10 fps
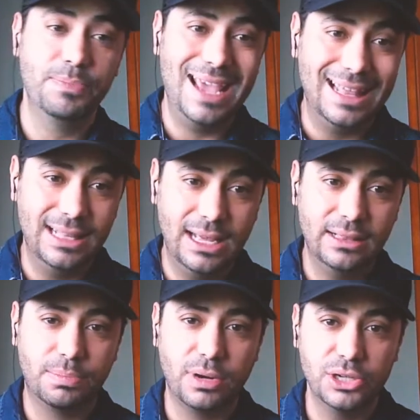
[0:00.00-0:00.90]
and then the
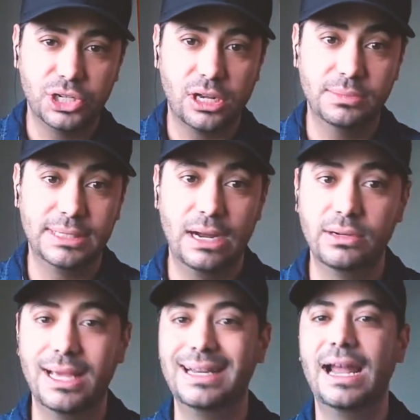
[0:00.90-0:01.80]
project comes out
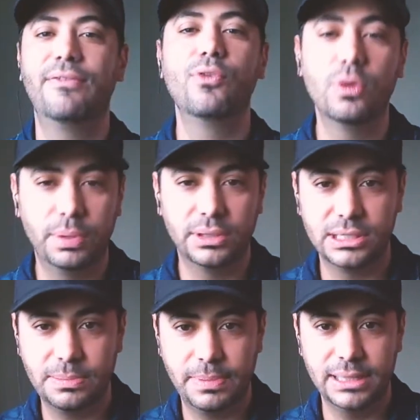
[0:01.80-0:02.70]
and everyone
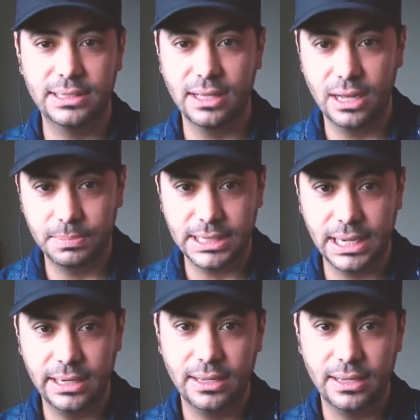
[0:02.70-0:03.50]
participates in the upside.